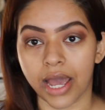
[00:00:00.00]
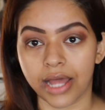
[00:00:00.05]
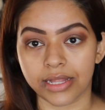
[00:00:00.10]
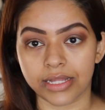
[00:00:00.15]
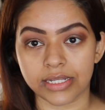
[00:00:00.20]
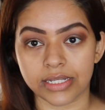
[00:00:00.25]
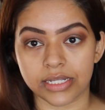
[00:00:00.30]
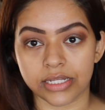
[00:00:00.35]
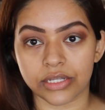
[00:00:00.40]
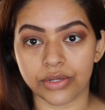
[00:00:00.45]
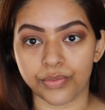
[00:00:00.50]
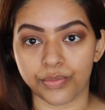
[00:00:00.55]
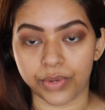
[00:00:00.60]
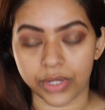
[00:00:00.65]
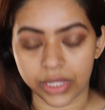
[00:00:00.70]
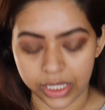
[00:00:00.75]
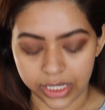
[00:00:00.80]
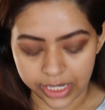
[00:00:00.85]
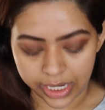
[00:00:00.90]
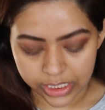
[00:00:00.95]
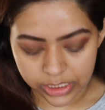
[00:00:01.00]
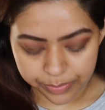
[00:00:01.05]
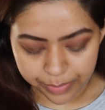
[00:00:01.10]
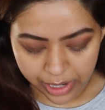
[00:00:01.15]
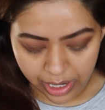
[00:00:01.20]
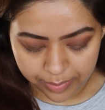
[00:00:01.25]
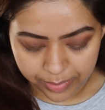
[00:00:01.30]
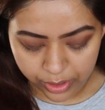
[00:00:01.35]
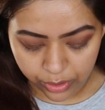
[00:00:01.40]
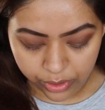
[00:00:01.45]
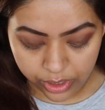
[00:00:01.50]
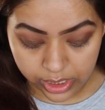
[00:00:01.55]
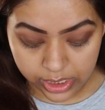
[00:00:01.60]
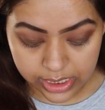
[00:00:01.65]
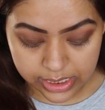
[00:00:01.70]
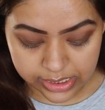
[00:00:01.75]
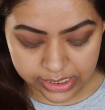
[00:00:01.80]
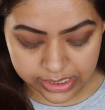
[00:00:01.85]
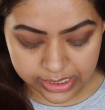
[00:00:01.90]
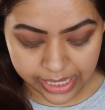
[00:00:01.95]
and this is a really nice priming oil
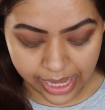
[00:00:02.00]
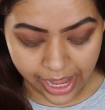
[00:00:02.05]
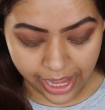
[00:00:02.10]
because this